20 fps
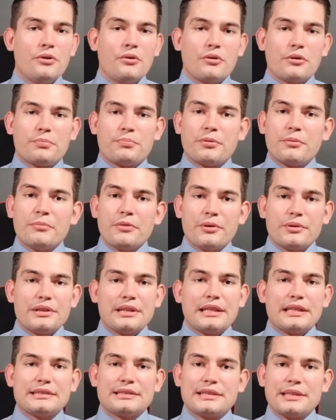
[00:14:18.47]
or
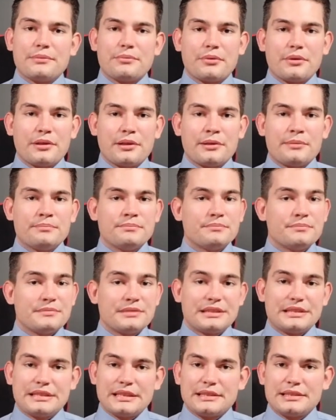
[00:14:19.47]
promoted as they were
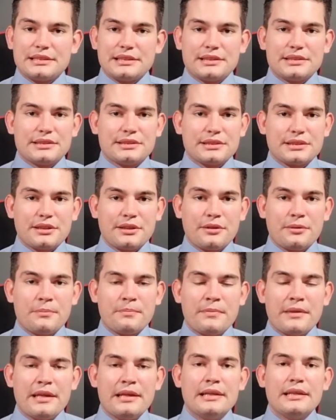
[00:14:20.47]
6 years
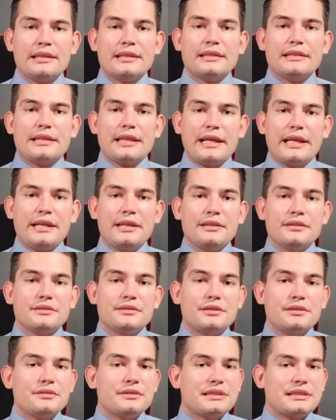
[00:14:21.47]
ago,
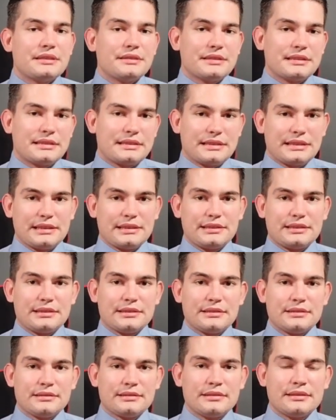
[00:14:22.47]
they do still
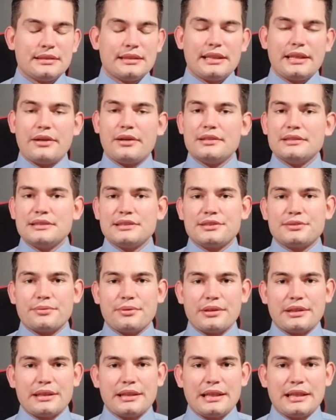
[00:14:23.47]
exist. They are
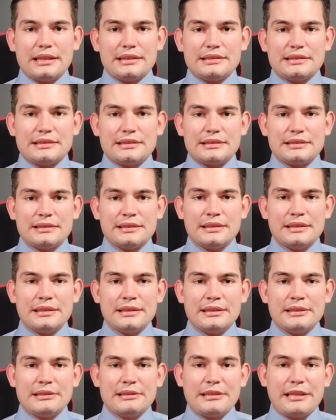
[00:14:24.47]
disorganized.
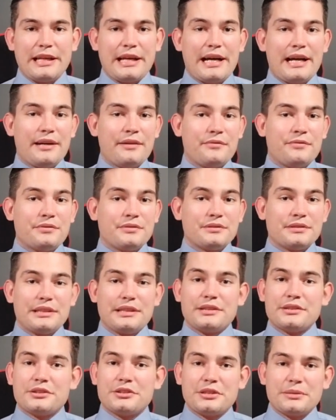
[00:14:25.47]
They have
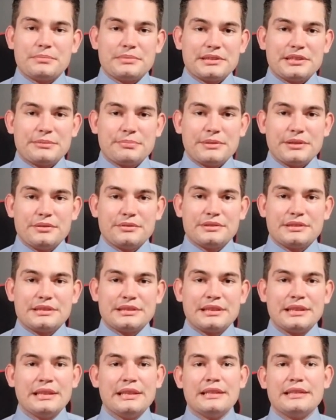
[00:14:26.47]
leadership
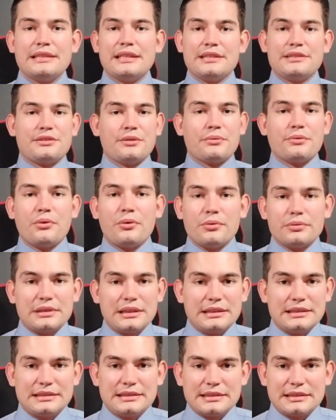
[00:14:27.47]
disputes. They don't hold
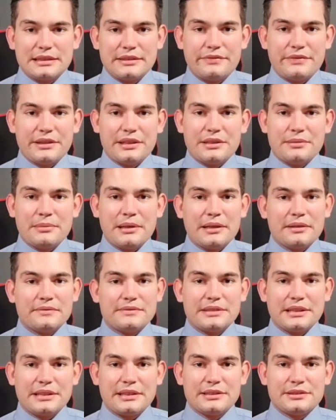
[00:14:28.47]
any significant amount
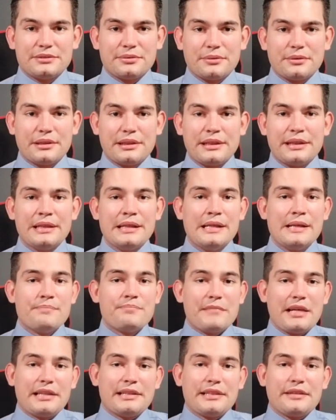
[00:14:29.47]
of territory.
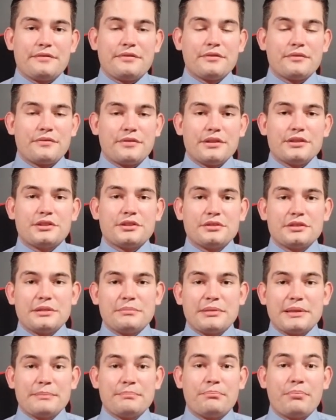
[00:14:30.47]
And they've virtually
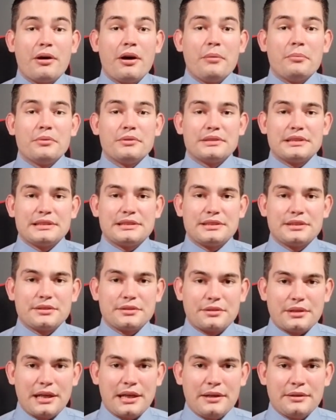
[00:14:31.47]
been pummeled into
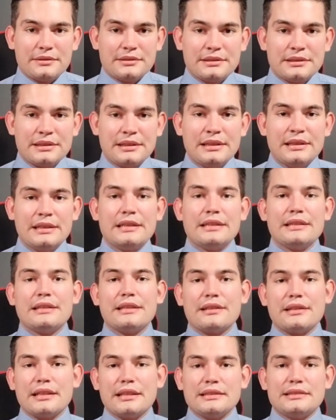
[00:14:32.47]
the ground.
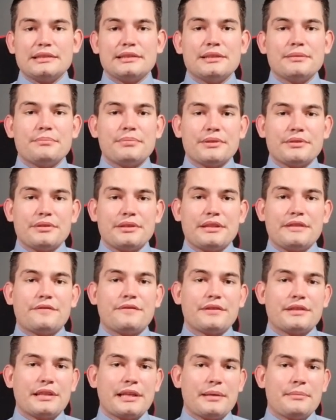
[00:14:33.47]
There is an ability
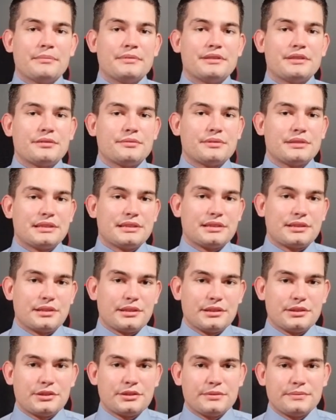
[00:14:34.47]
for them to
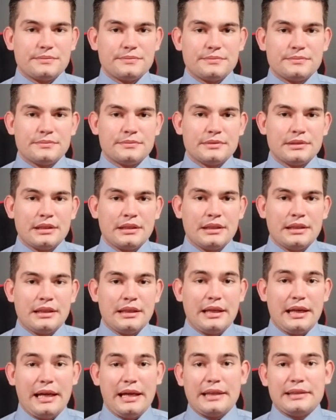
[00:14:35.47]
resurge.
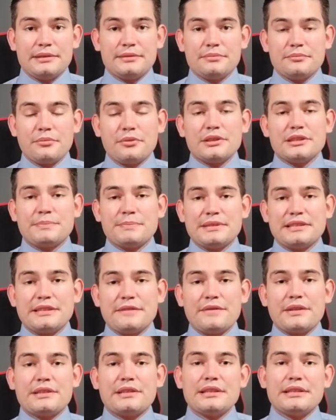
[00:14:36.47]
And more
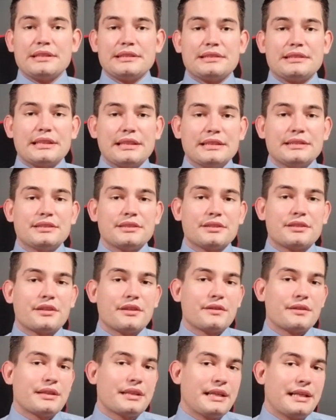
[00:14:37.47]
specifically, this is
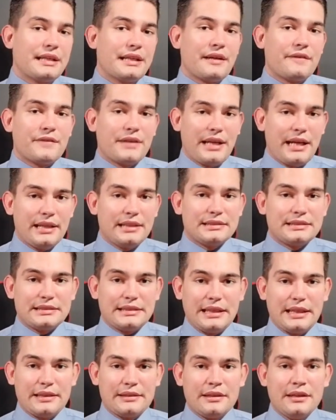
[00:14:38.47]
occurring in
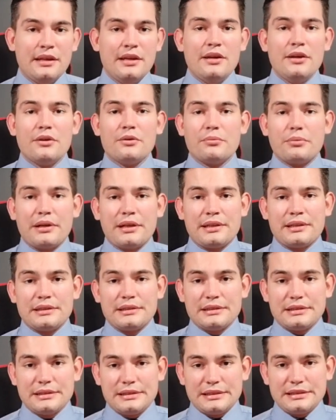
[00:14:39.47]
Afghanistan,
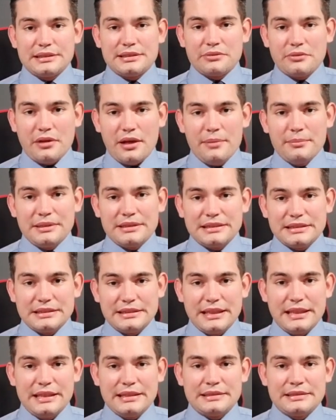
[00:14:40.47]
where the Islamic
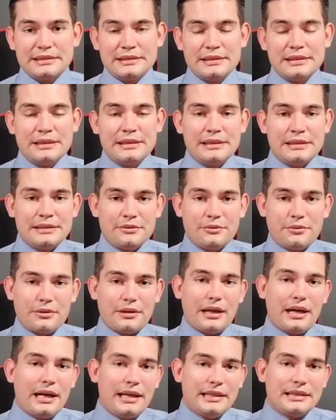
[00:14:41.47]
State,
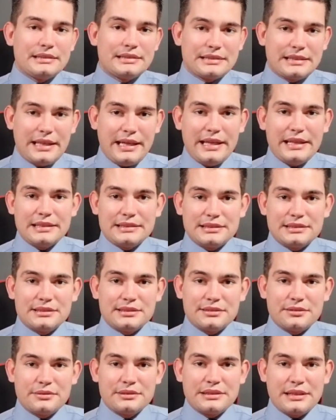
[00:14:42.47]
or ISK as
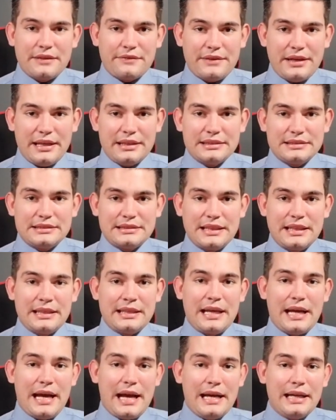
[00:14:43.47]
it's known in
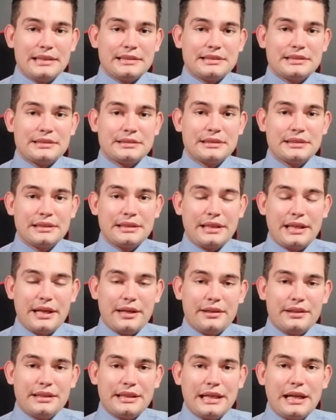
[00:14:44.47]
Afghanistan, has
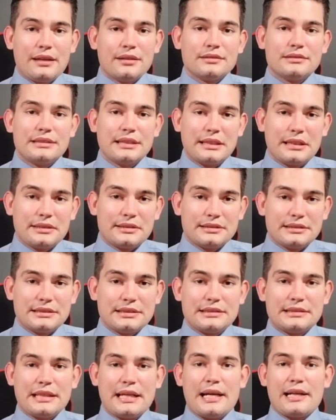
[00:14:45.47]
carried out
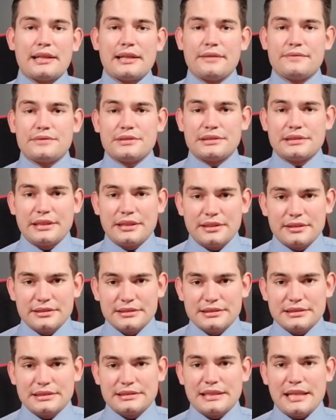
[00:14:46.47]
terrorist attack after
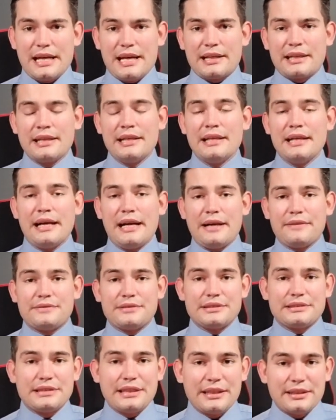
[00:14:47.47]
terrorist attack
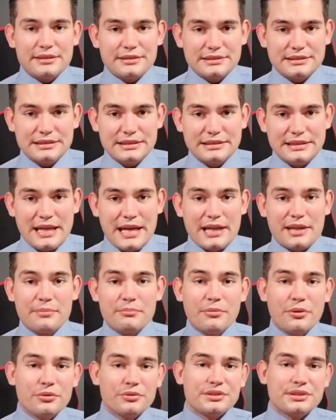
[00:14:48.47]
after terrorist attack,
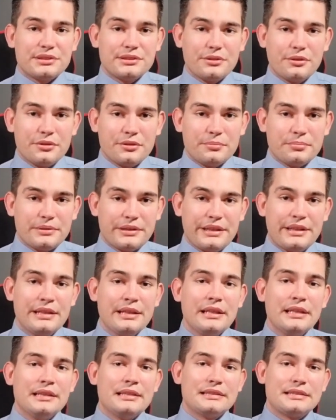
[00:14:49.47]
most notably
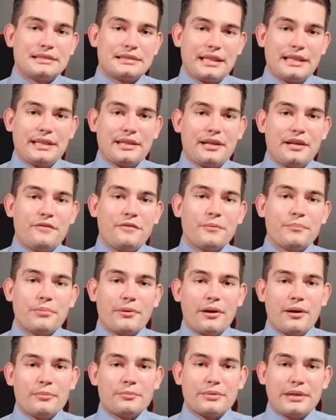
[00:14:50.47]
setting off a
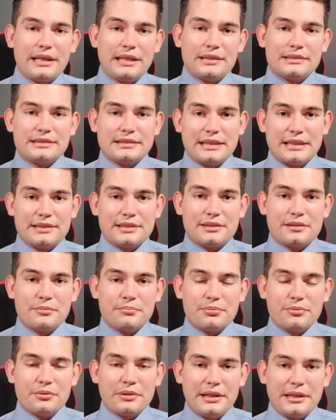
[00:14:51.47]
bomb right outside the
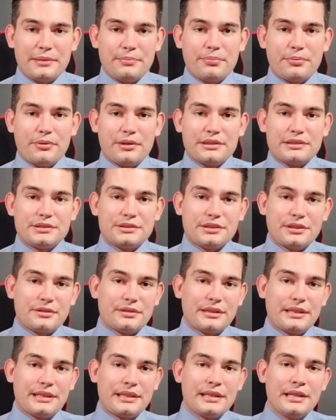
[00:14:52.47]
Kabul airport
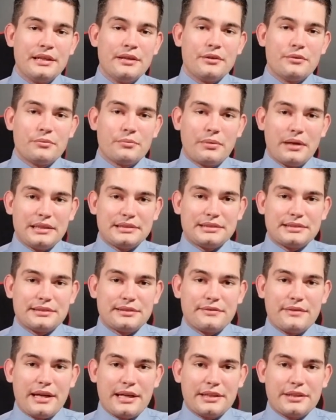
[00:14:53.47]
during
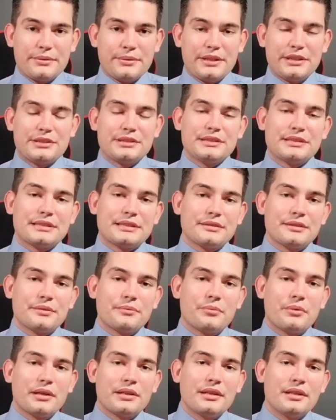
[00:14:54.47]
Western evacuations,
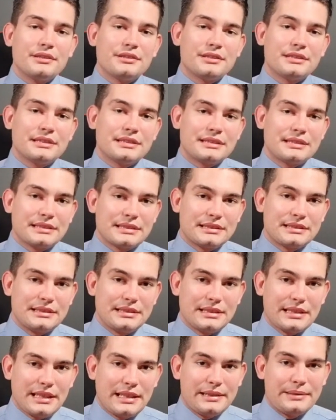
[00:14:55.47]
killing
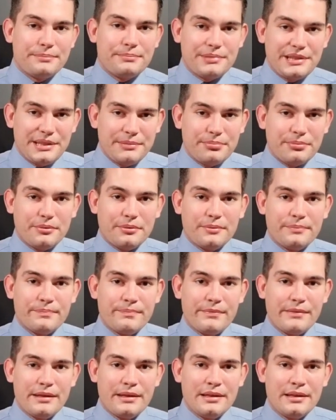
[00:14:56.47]
169 people.